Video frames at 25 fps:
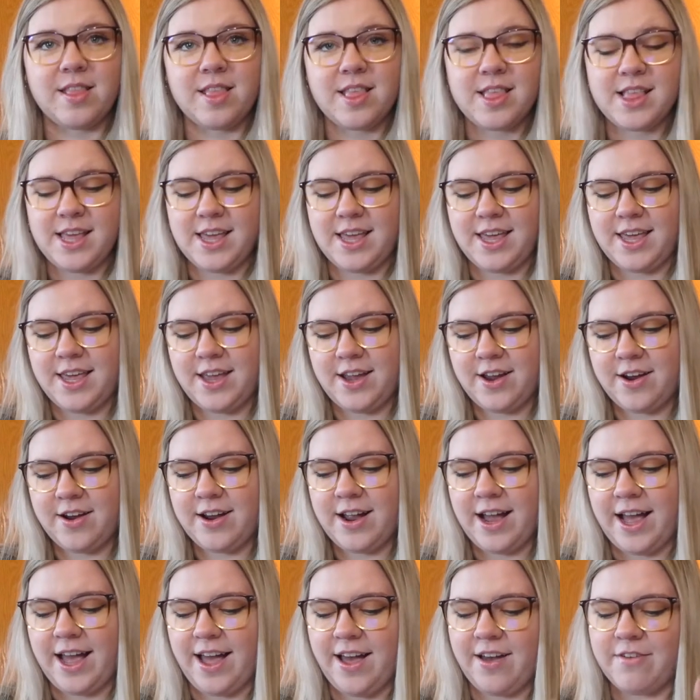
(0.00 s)
See
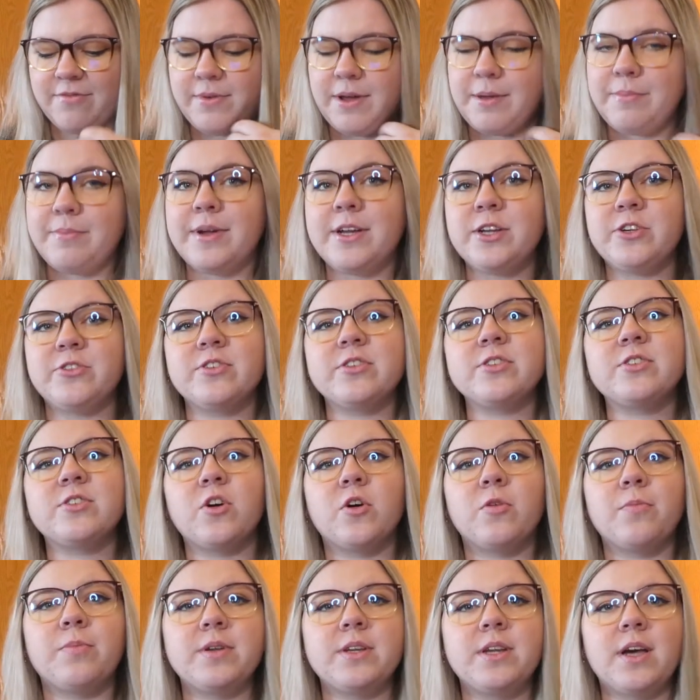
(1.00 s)
here, I have my Pinterest
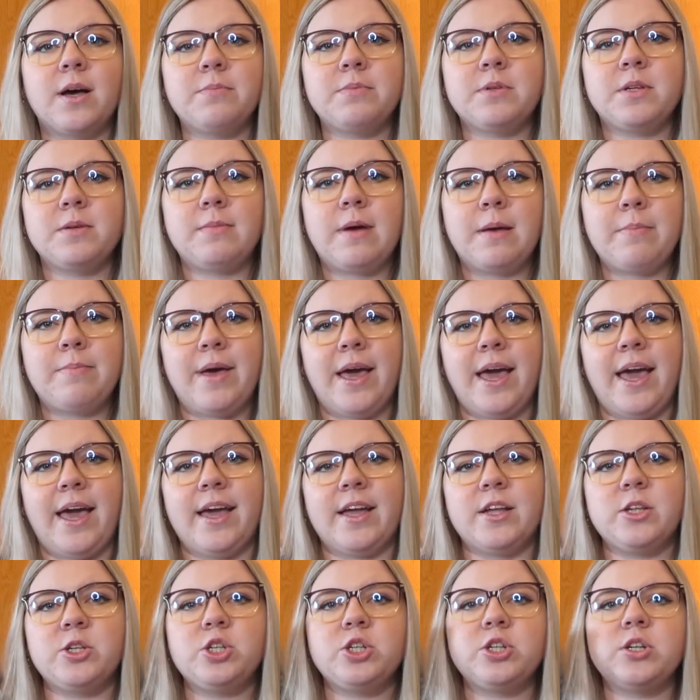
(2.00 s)
opened up to my
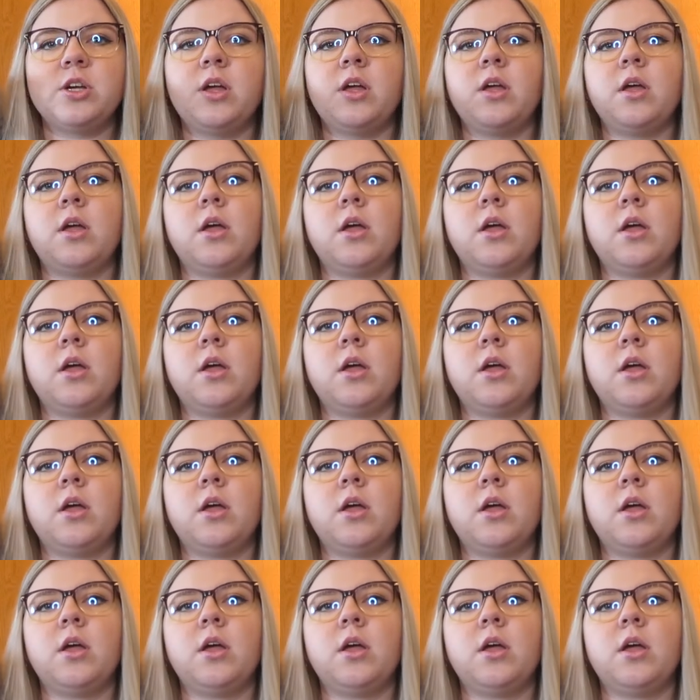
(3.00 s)
page.